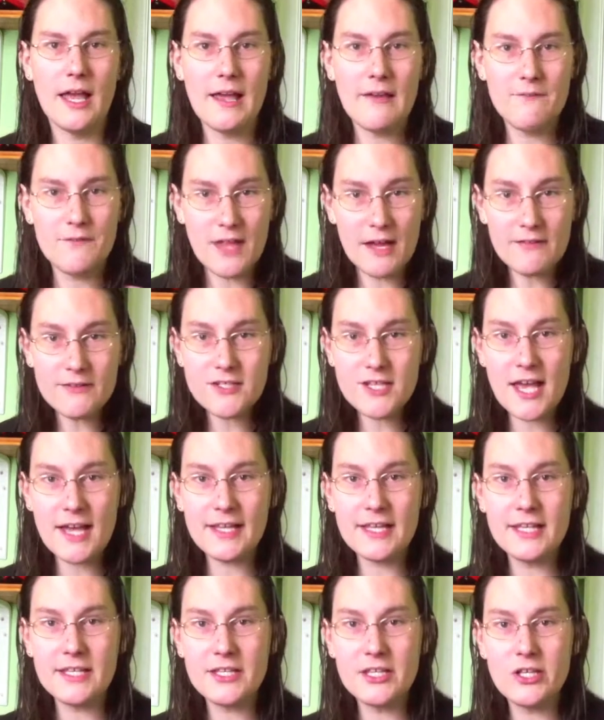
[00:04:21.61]
If they're
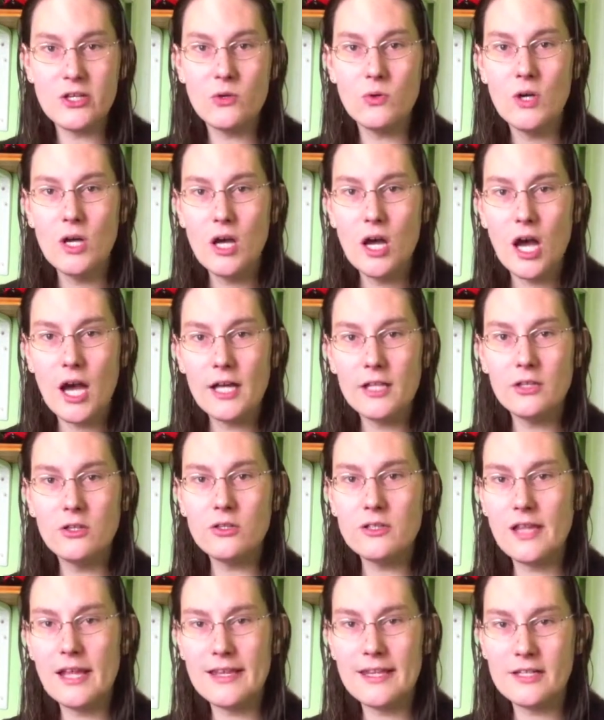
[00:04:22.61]
attacking you and
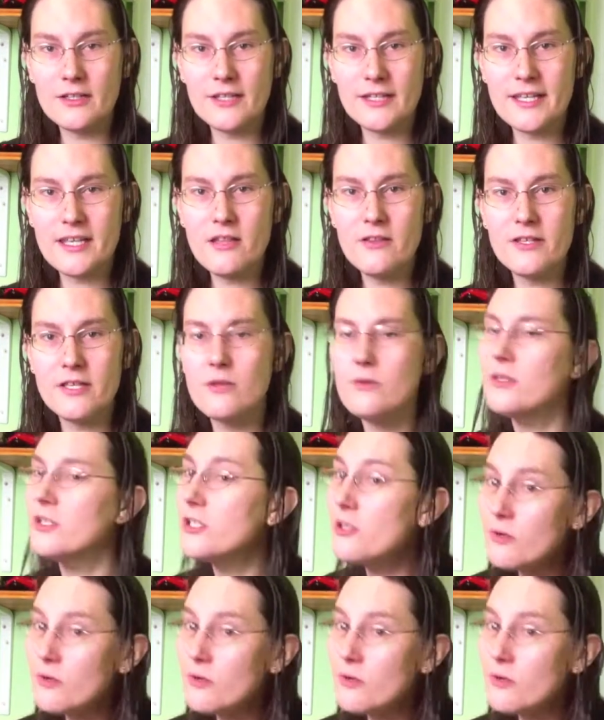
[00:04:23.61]
look like they're going to kill you,